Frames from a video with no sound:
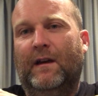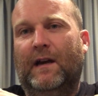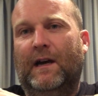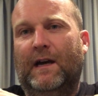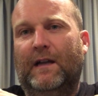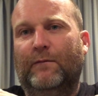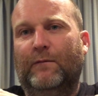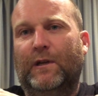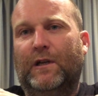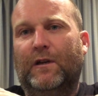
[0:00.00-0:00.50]

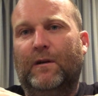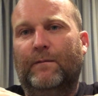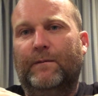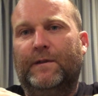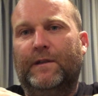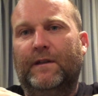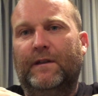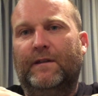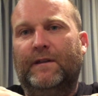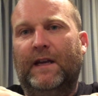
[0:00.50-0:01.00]
and we
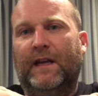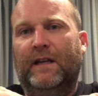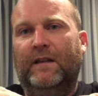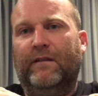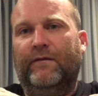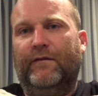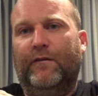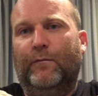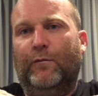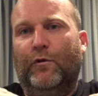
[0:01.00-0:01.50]
come to the
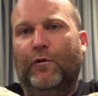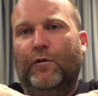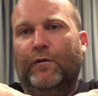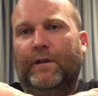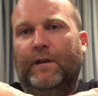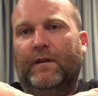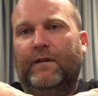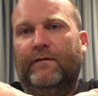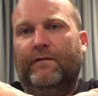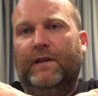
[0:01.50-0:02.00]
tail of the
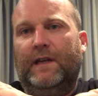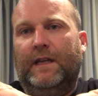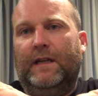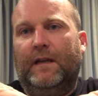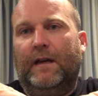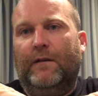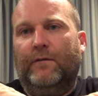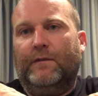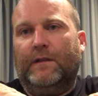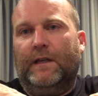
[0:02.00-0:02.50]
board and the V
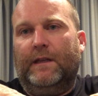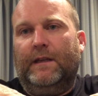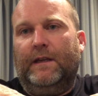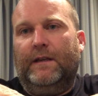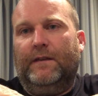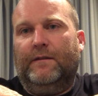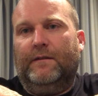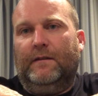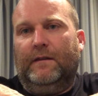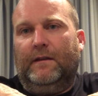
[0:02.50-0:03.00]
goes like
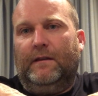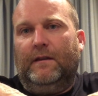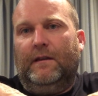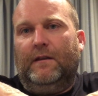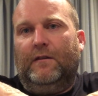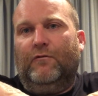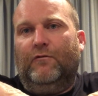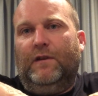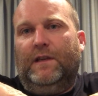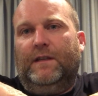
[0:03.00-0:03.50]
this, and it
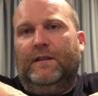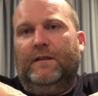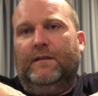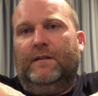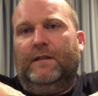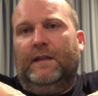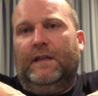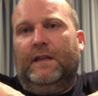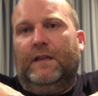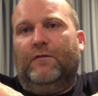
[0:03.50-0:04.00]
increases
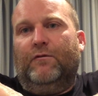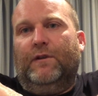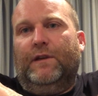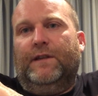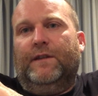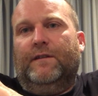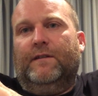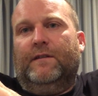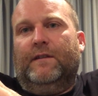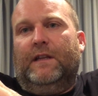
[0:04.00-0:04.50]
and it
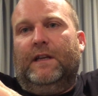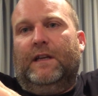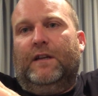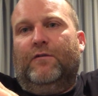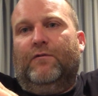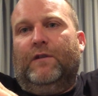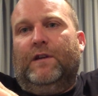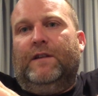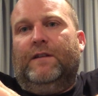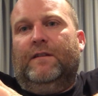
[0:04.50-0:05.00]
increases and it
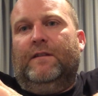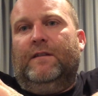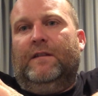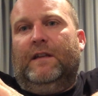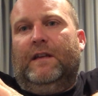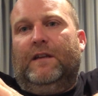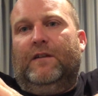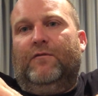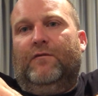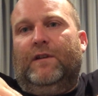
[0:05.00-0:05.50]
increases
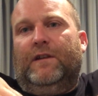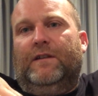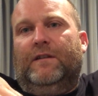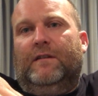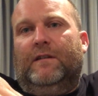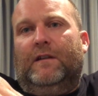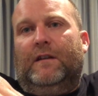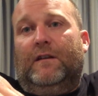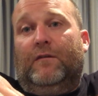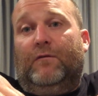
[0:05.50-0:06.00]
and it
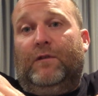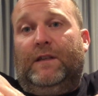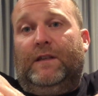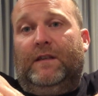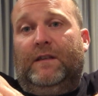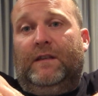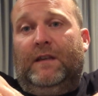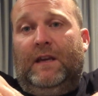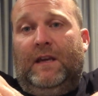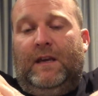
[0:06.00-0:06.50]
increases and it
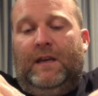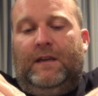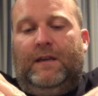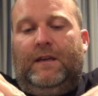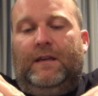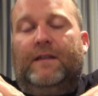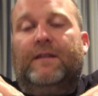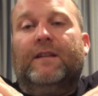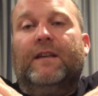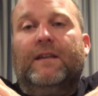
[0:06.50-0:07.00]
increases.
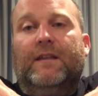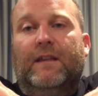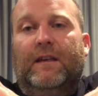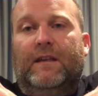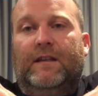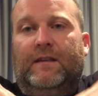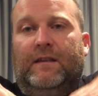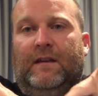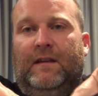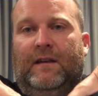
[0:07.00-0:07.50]
You can see
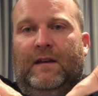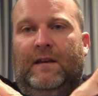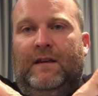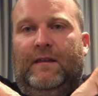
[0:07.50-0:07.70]
this